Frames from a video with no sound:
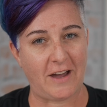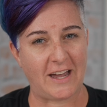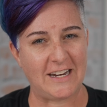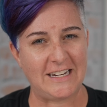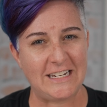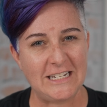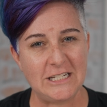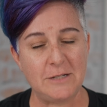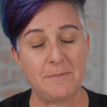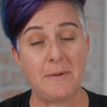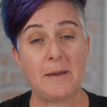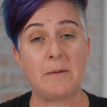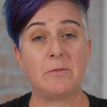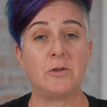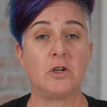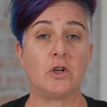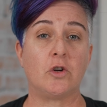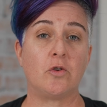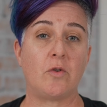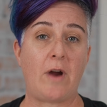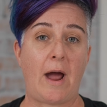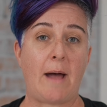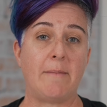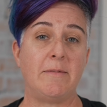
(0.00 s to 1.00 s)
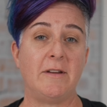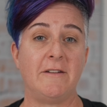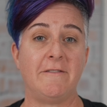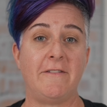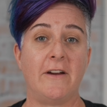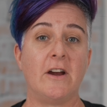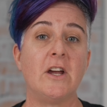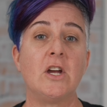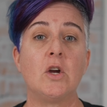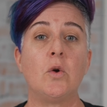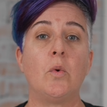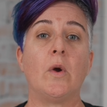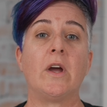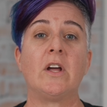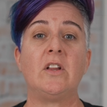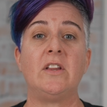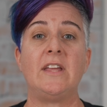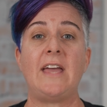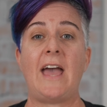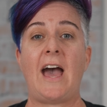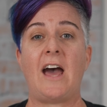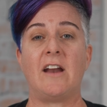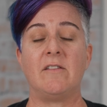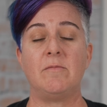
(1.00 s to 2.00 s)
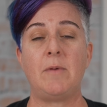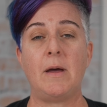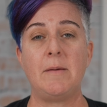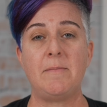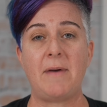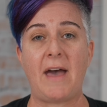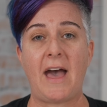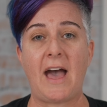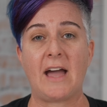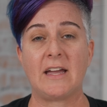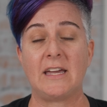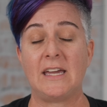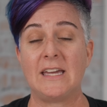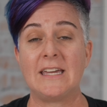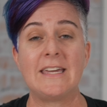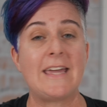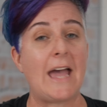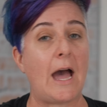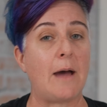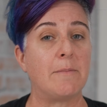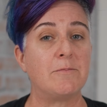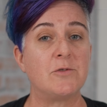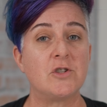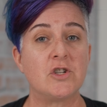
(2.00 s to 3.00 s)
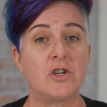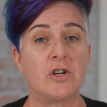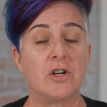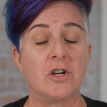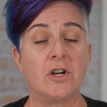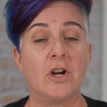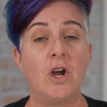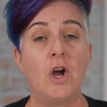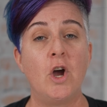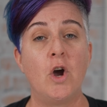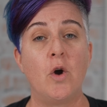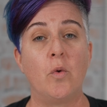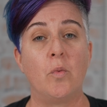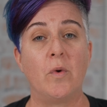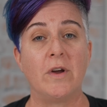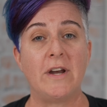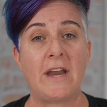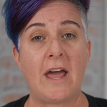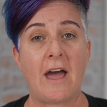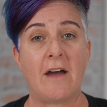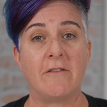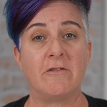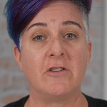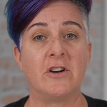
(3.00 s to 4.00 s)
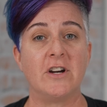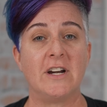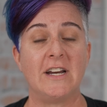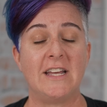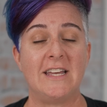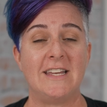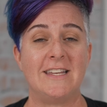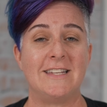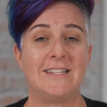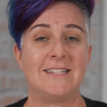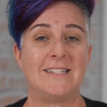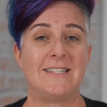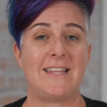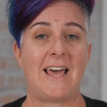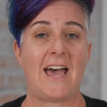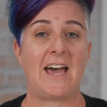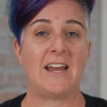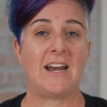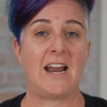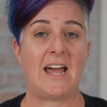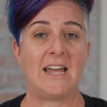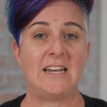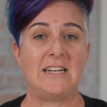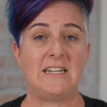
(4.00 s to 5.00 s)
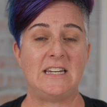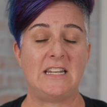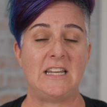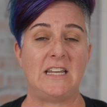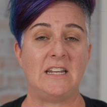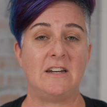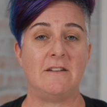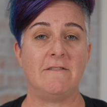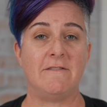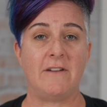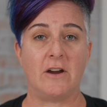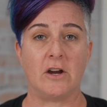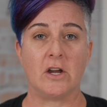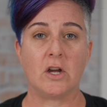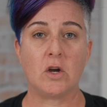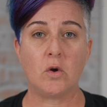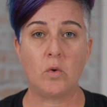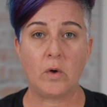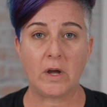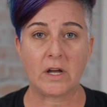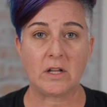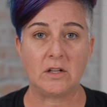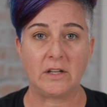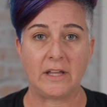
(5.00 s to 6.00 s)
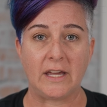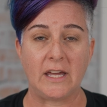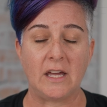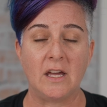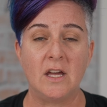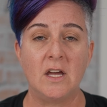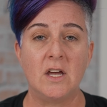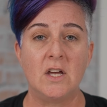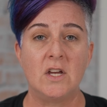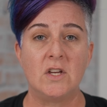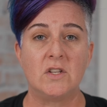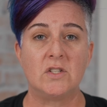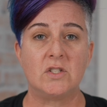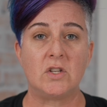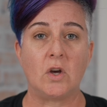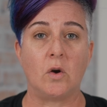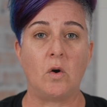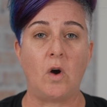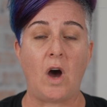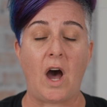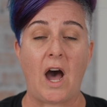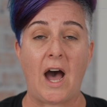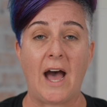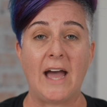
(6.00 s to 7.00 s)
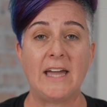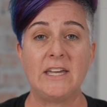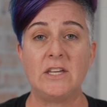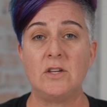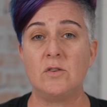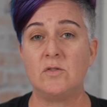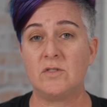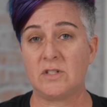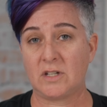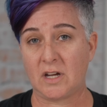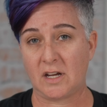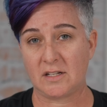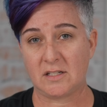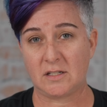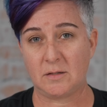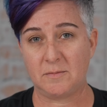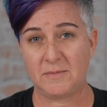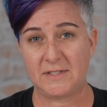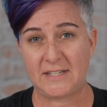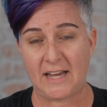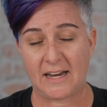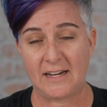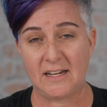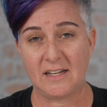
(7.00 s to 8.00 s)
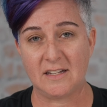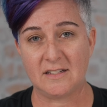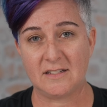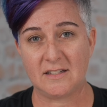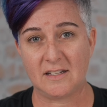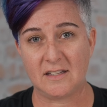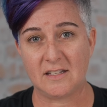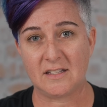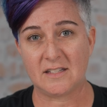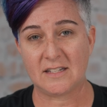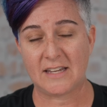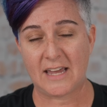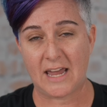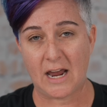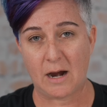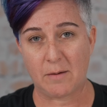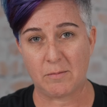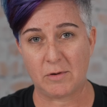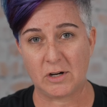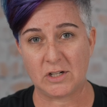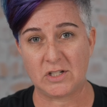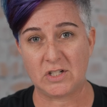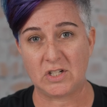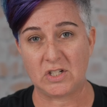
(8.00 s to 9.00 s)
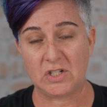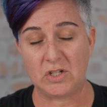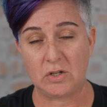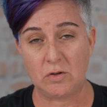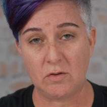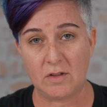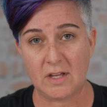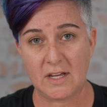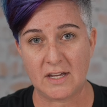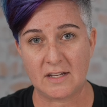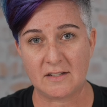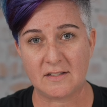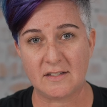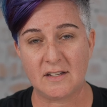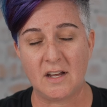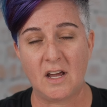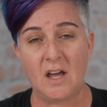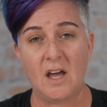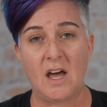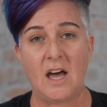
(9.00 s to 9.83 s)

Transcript: I need to be able to grab it very quickly out of my bag and capture whatever it is that I need very quickly. So I use custom settings in this camera to do this.